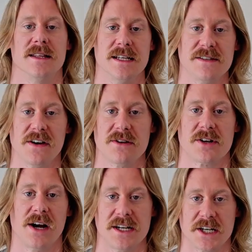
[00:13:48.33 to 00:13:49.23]
These
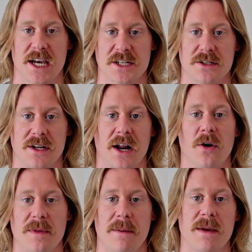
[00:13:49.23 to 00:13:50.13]
videos are educational, and I
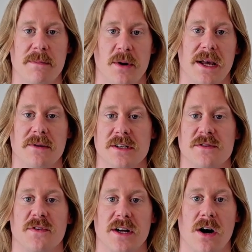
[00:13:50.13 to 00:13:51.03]
hope that me putting out this
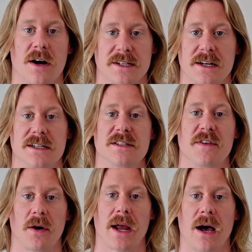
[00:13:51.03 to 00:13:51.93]
free content is
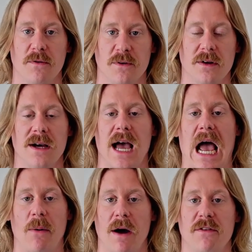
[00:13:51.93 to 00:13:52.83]
very helpful.
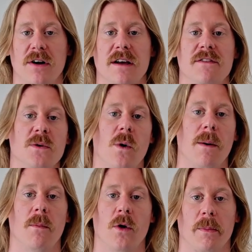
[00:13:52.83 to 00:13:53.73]
However, if you
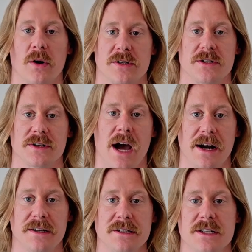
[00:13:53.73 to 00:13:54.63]
want more personal
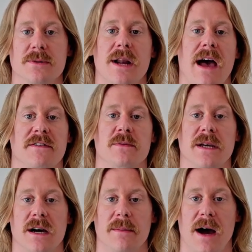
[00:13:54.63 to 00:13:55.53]
guidance, you would have to
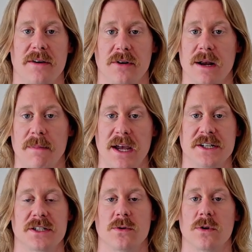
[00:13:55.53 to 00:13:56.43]
become either a
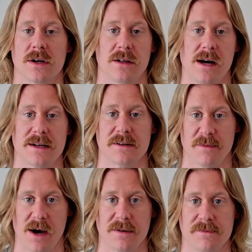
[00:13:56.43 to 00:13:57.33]
patient or client of
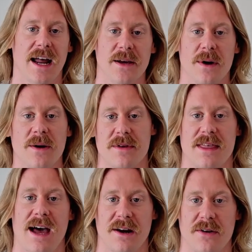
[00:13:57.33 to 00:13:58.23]
mine. Anyway, with
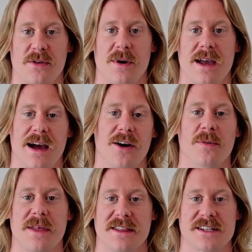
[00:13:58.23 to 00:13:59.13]
that out of the way, I
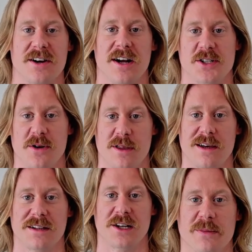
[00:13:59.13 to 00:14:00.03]
hope that this got you to
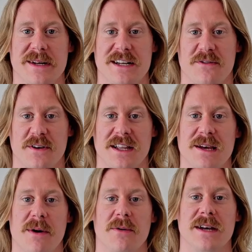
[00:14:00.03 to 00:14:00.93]
think bit differently
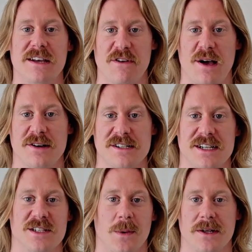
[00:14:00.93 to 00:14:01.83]
about knee valgus
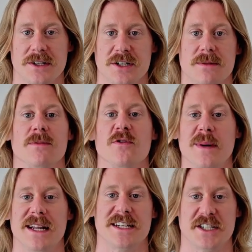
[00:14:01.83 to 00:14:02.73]
as well as just
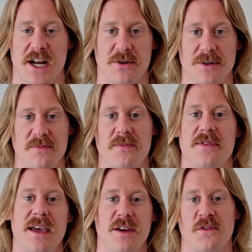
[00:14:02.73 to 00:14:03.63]
movement in general.
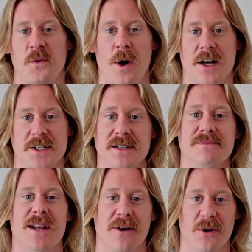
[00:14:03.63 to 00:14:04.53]
Thank you for watching.
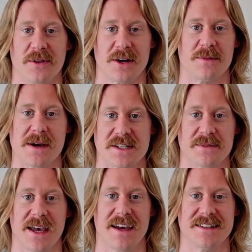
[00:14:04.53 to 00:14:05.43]
Now go out there and make
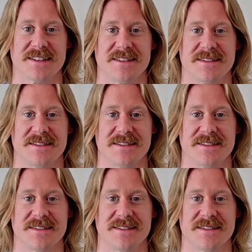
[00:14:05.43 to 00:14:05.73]
some gains.